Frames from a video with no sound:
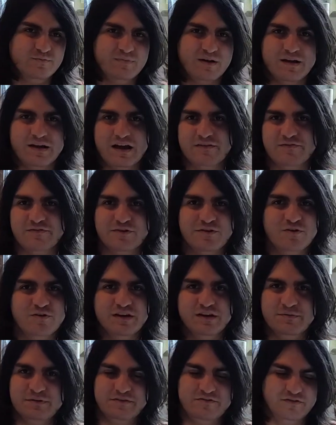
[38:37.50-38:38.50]
I have to go
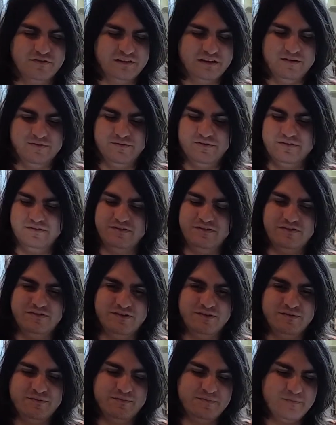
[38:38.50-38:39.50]
eBay for that one.
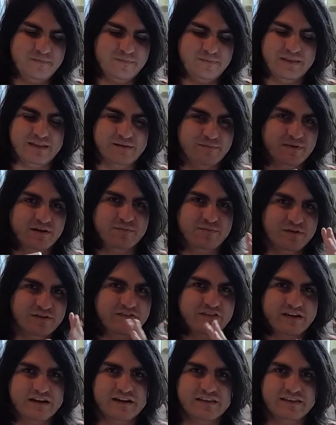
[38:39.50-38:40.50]
So, but
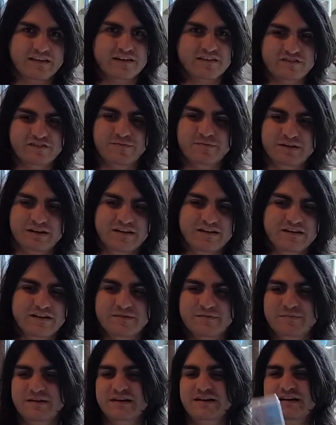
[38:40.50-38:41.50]
once I get that GBA
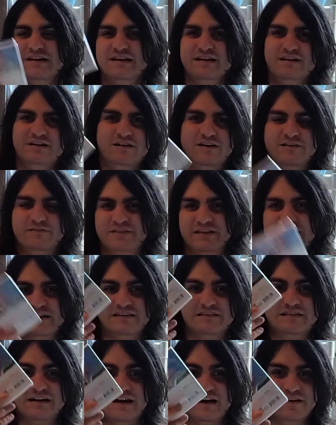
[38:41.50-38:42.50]
game, I'll have the
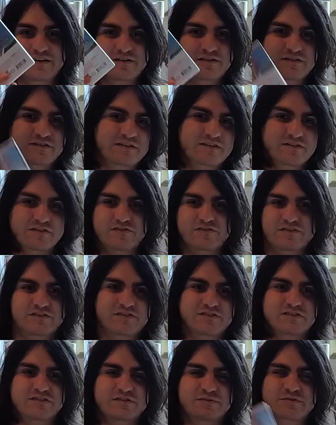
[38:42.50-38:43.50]
entire series
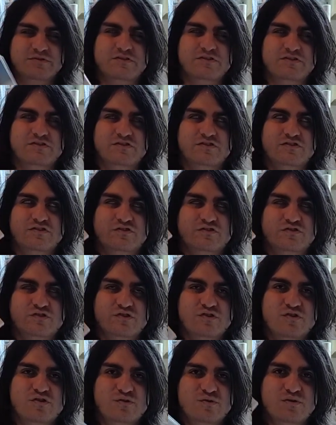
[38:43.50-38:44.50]
physically, which is
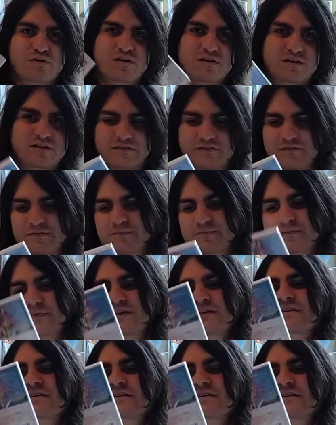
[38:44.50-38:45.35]
so awesome.